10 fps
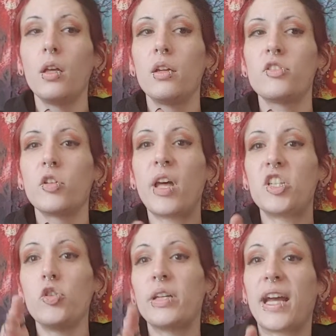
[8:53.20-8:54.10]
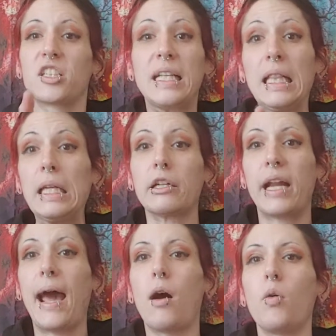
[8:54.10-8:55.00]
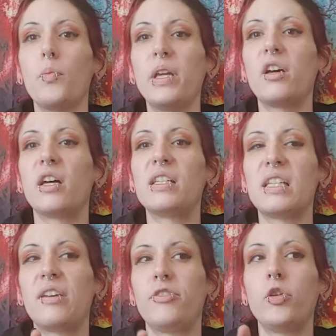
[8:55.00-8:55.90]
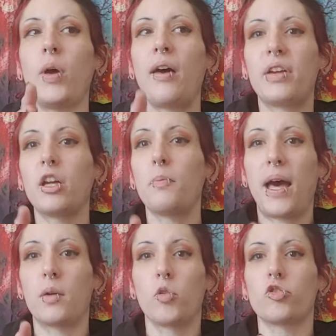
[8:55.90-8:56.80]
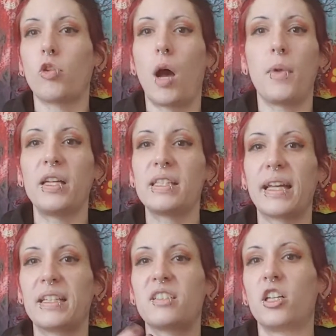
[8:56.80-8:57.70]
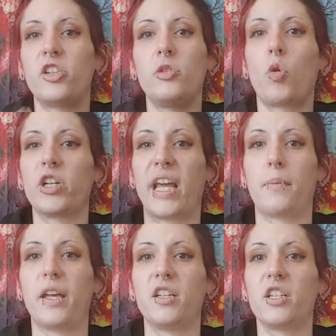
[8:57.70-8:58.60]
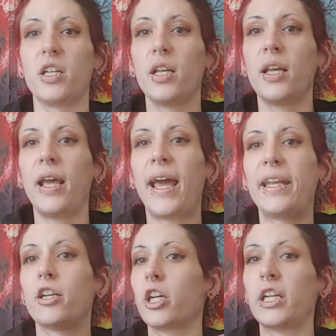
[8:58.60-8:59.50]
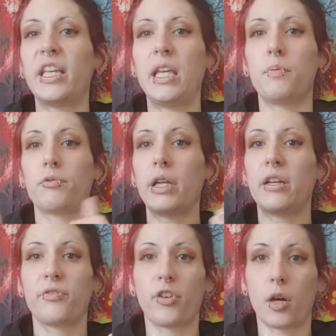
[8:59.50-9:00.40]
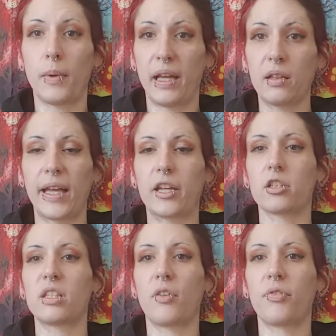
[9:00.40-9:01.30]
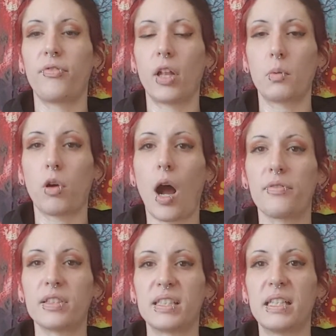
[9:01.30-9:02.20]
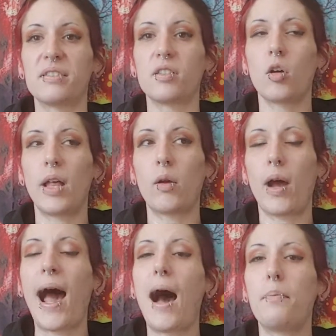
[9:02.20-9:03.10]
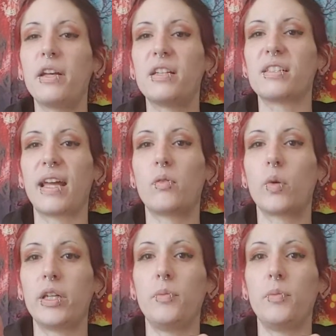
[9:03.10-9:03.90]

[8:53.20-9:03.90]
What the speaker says: so that you can actually clear it out. Because if you have incompatible traumas, like it's gonna do more damage. And you're gonna keep reconfirming like your self-fulfilling prophecy. So like what happens like when you